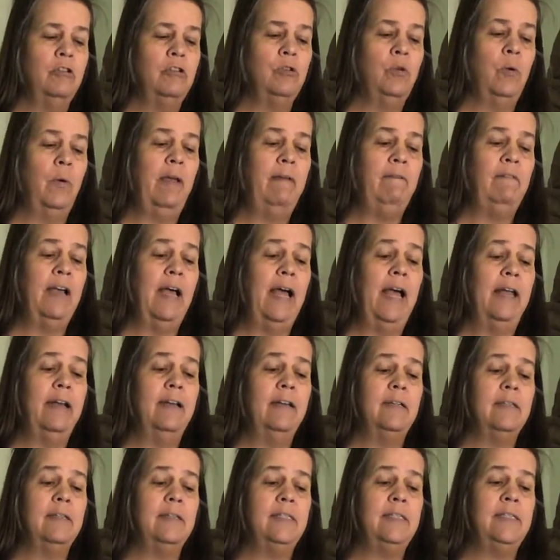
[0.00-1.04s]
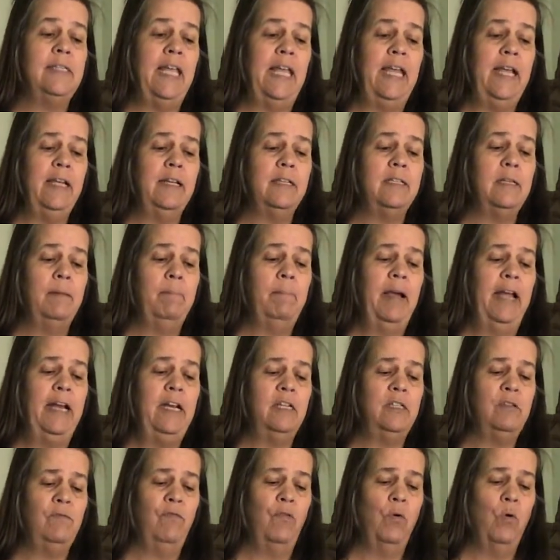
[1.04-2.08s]
So I've got 6
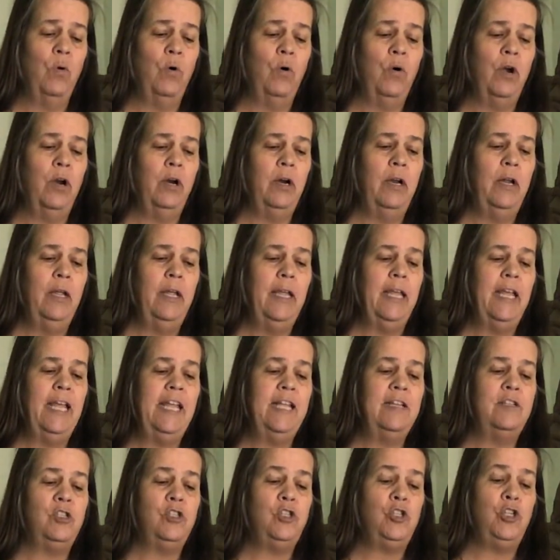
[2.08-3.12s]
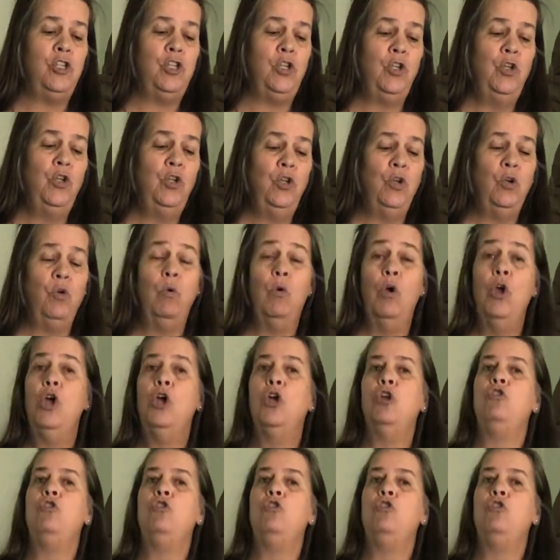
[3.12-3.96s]
minus 4 is 2.